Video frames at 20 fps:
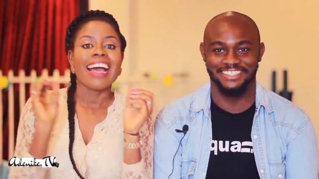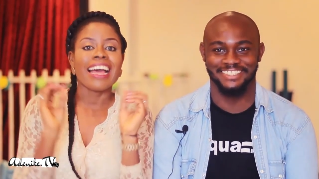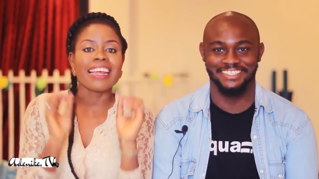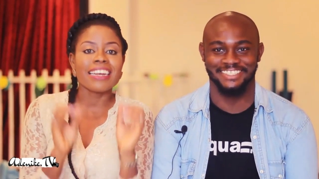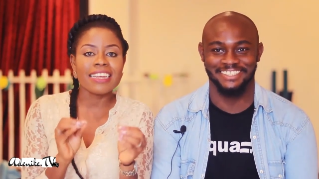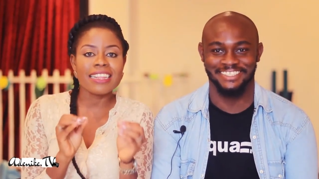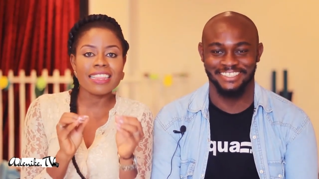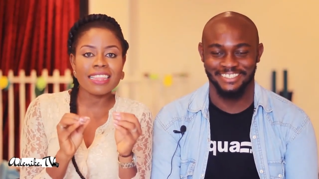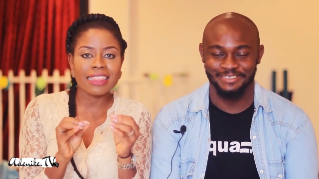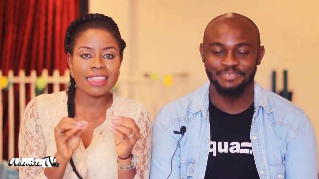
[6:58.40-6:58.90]

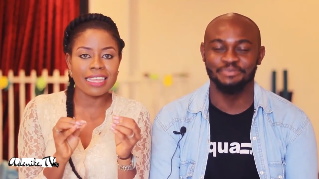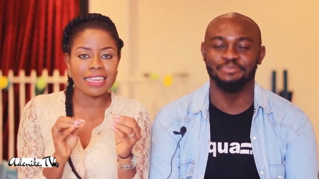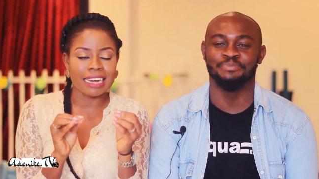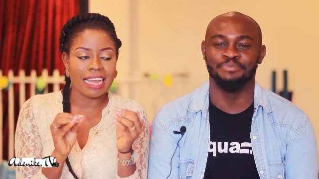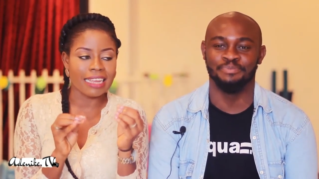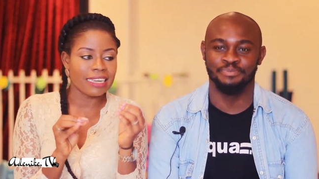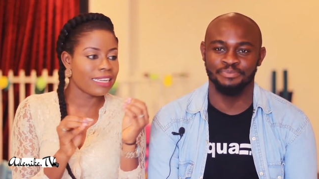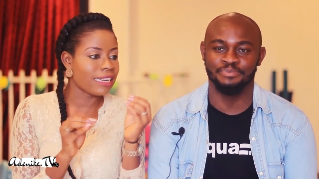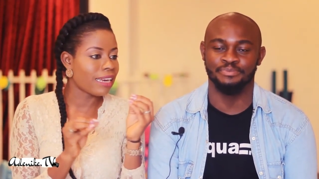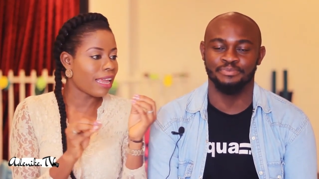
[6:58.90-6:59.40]
Speaker 1: Another thing
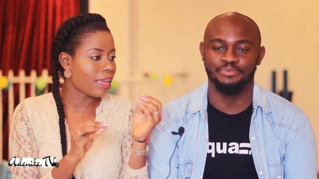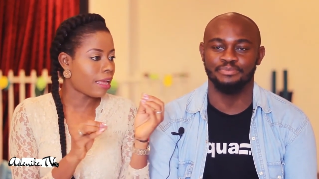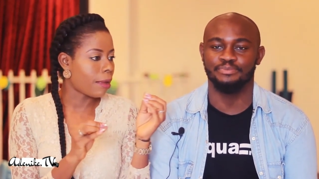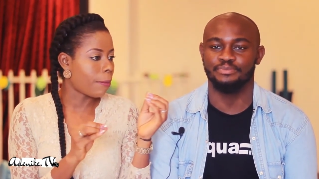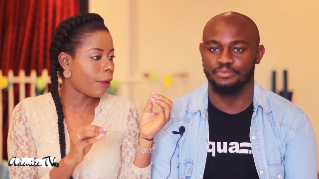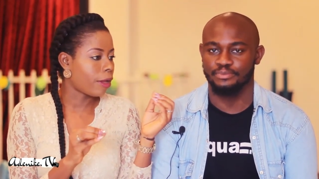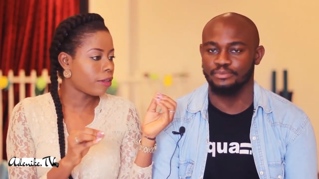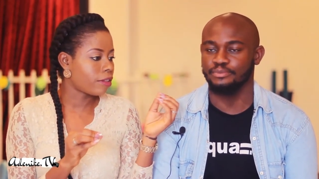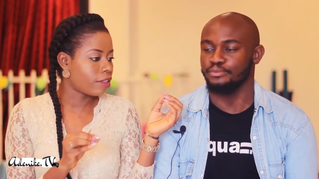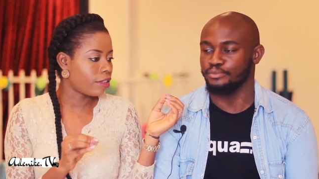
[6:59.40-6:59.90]
I didn't like
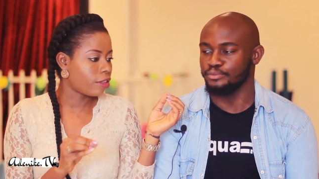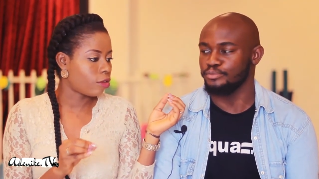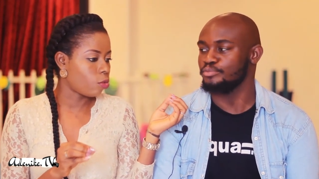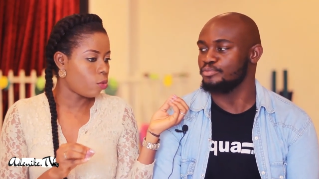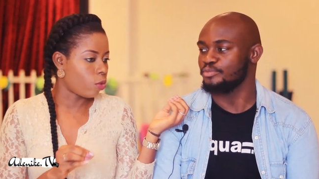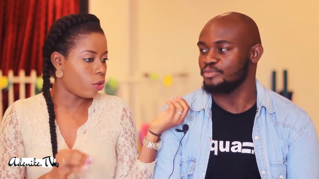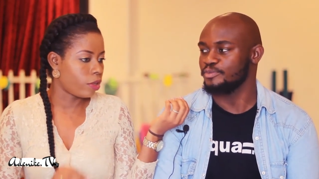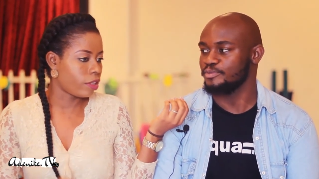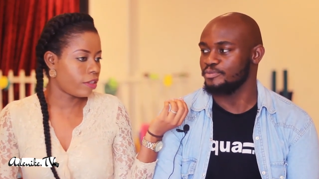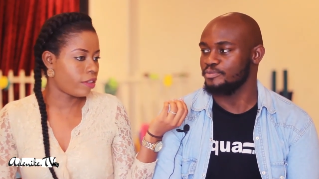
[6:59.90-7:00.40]
about it
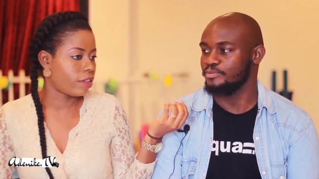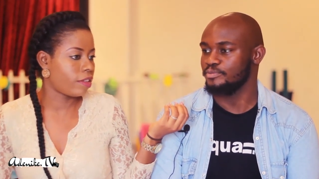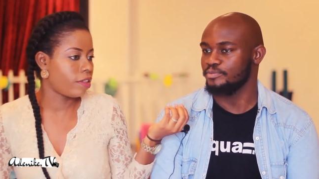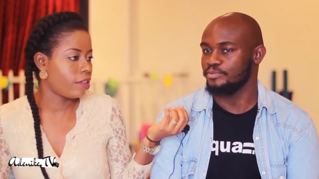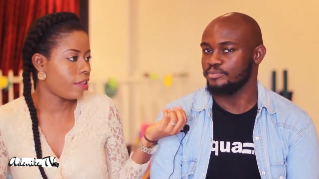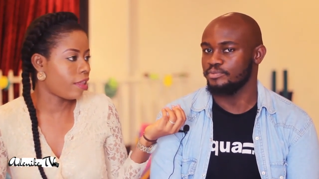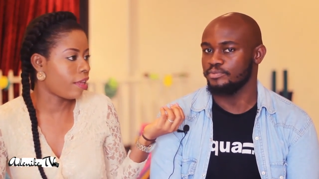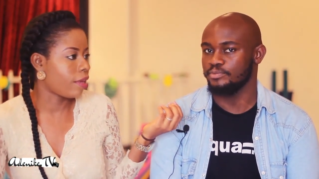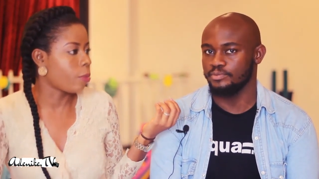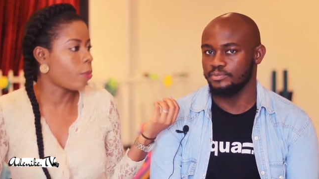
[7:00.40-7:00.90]
was
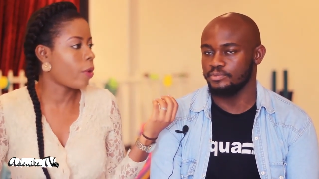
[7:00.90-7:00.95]
the